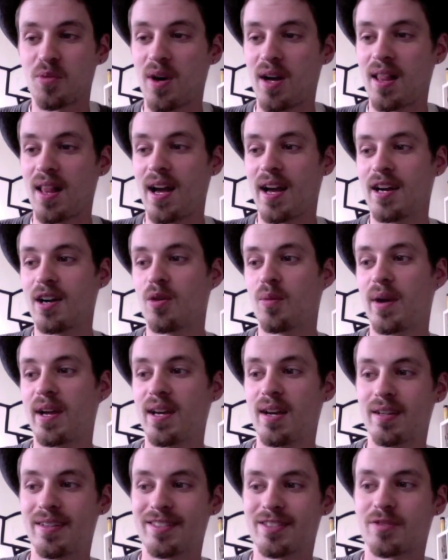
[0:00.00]
while I
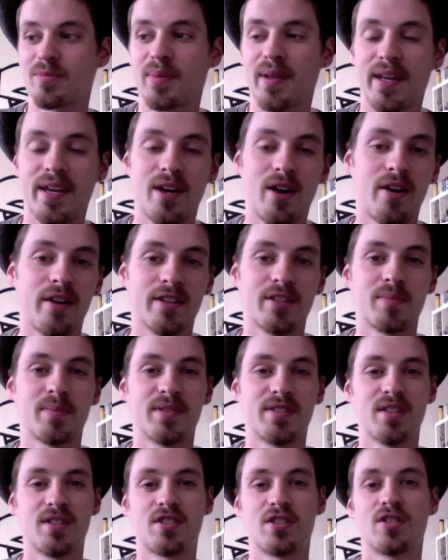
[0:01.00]
await a display artist
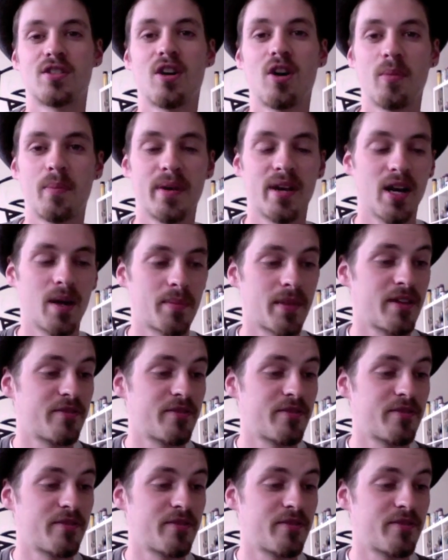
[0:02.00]
position to open up.